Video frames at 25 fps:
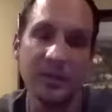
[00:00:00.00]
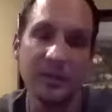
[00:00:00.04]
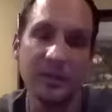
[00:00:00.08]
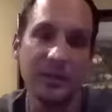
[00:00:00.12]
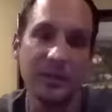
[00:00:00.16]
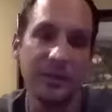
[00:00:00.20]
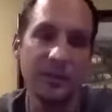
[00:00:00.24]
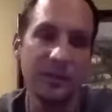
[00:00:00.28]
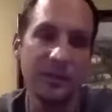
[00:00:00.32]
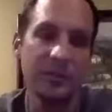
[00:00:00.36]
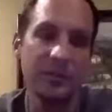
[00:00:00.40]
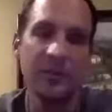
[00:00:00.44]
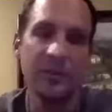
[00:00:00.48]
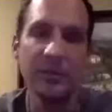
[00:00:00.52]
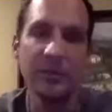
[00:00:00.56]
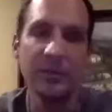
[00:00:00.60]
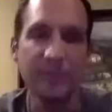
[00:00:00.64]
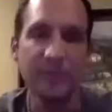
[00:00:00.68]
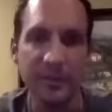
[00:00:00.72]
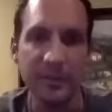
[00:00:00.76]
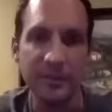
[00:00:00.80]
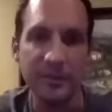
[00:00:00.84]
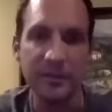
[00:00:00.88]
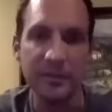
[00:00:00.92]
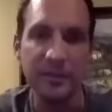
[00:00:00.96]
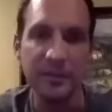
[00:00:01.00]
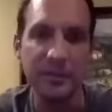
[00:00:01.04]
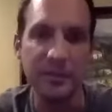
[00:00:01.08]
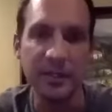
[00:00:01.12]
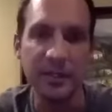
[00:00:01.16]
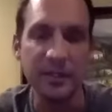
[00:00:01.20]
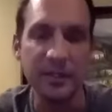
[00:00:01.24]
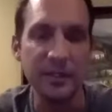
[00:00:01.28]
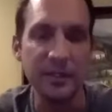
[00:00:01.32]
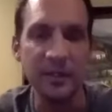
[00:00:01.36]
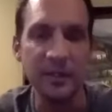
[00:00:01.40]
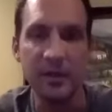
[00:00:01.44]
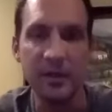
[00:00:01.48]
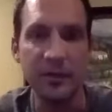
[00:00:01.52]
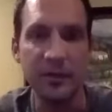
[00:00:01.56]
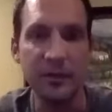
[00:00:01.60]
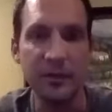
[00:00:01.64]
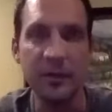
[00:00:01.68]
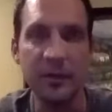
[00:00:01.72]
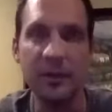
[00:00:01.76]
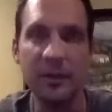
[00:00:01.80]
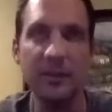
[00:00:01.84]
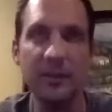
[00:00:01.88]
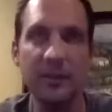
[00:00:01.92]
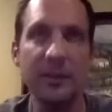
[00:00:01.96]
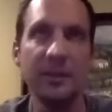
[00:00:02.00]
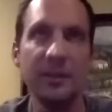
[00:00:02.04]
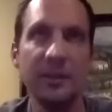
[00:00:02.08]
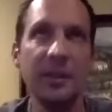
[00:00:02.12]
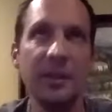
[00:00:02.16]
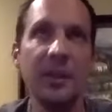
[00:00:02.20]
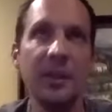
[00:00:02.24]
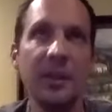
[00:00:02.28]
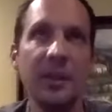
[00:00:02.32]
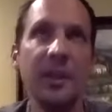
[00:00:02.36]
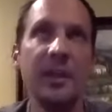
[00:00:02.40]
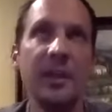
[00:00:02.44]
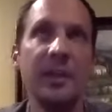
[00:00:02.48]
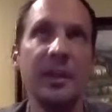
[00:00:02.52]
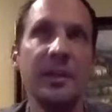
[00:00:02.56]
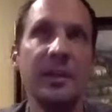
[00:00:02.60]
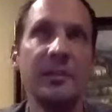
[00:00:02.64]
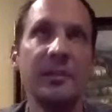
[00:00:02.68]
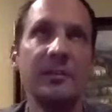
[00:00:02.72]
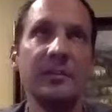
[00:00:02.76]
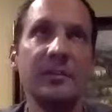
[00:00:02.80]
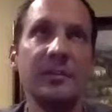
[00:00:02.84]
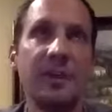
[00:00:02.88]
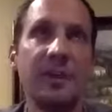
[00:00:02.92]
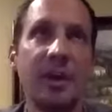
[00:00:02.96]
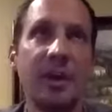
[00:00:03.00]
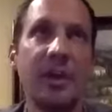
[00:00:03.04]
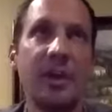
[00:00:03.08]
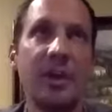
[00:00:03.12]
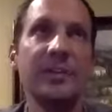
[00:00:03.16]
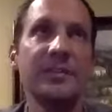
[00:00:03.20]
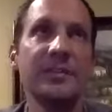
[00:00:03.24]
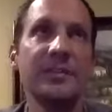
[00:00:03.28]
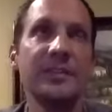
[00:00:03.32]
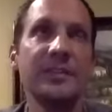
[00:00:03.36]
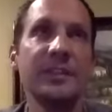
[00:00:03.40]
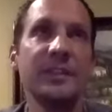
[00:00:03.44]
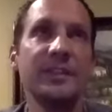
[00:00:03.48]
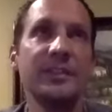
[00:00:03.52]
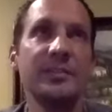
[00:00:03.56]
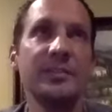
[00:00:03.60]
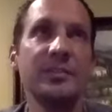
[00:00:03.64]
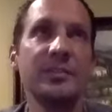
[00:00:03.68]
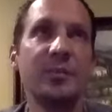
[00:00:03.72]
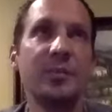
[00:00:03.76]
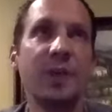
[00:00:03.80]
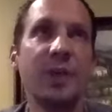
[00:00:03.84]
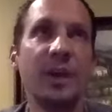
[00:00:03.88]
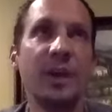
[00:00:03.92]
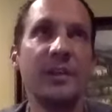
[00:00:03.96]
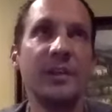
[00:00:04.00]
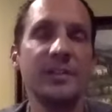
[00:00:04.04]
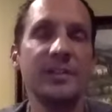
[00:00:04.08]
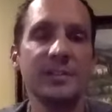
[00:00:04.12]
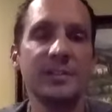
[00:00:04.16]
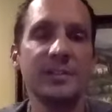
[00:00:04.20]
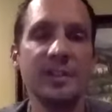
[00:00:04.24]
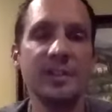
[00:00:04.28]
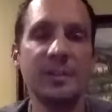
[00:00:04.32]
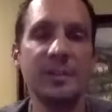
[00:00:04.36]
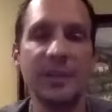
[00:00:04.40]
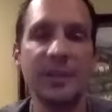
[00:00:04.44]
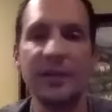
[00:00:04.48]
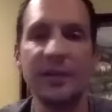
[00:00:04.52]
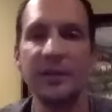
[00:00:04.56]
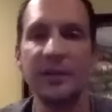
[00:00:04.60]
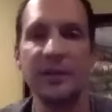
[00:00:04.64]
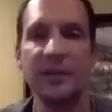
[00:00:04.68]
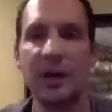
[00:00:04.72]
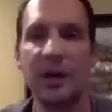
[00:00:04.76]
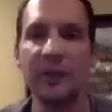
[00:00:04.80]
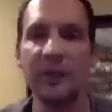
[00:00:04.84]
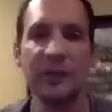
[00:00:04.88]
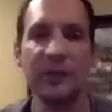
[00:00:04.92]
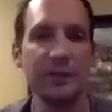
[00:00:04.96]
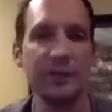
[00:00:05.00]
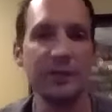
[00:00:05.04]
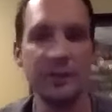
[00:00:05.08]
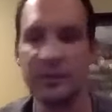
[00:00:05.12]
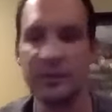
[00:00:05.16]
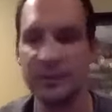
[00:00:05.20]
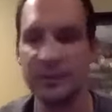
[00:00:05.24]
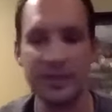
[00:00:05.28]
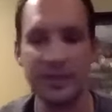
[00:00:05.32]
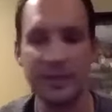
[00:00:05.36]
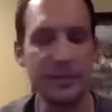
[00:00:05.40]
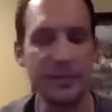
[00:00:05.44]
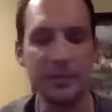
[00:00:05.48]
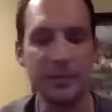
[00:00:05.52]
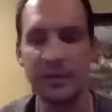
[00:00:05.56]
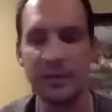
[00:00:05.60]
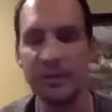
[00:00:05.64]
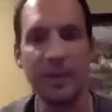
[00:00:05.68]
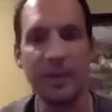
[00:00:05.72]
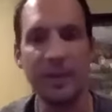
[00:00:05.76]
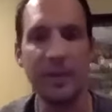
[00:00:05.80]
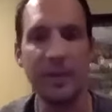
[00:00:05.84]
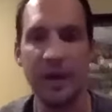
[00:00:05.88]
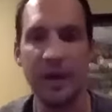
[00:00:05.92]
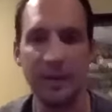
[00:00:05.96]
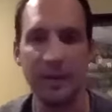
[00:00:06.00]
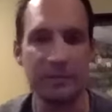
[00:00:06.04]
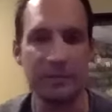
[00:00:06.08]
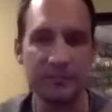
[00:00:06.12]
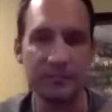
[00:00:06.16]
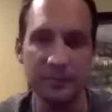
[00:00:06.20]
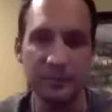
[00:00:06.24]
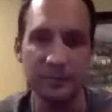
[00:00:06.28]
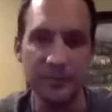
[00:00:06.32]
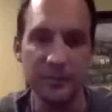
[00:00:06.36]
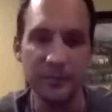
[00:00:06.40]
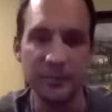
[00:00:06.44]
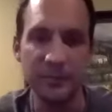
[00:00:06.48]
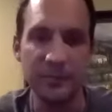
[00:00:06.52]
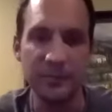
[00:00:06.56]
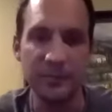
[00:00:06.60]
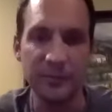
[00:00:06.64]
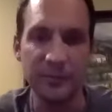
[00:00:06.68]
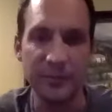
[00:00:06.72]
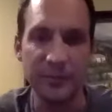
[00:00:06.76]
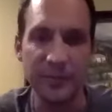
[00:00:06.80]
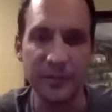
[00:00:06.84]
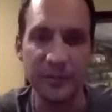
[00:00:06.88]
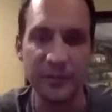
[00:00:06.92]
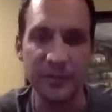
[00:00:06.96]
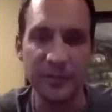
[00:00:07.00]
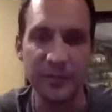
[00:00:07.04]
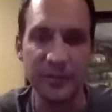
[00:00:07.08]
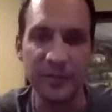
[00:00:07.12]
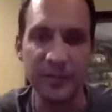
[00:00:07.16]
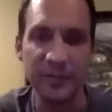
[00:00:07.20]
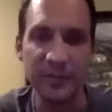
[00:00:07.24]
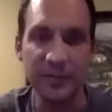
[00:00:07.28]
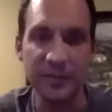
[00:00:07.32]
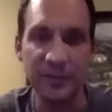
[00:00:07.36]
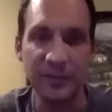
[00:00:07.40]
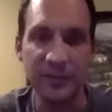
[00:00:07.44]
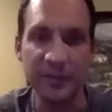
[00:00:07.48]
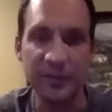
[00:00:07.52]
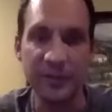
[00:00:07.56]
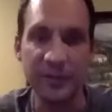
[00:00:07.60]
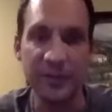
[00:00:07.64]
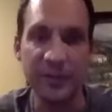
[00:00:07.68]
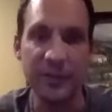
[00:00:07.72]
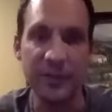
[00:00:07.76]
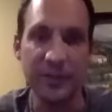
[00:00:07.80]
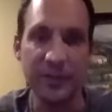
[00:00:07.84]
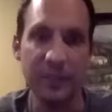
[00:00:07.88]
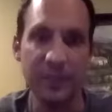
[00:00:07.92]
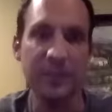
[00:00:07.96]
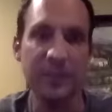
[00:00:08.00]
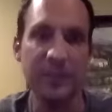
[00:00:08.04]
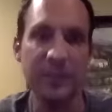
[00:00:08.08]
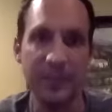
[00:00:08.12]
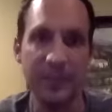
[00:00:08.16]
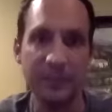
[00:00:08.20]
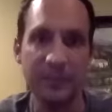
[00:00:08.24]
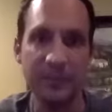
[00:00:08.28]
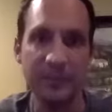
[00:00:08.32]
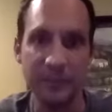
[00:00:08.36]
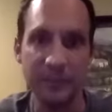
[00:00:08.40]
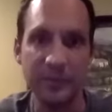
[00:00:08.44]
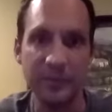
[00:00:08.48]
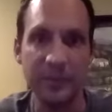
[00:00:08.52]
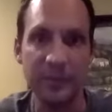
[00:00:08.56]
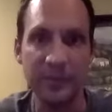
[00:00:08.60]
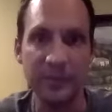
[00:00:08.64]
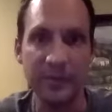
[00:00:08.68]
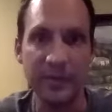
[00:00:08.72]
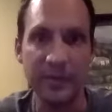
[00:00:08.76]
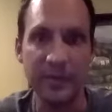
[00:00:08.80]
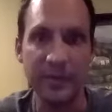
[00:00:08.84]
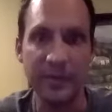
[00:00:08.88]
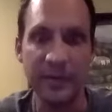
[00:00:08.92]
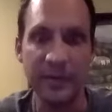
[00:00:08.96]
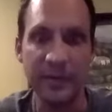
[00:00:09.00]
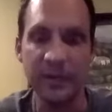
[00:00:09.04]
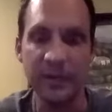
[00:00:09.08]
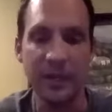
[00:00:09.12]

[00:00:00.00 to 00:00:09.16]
you know we're humans it's like you know it, it, the hardest thing is to watch somebody like I'll, here's a great story my mom when i first got involved with the company that i'm with right now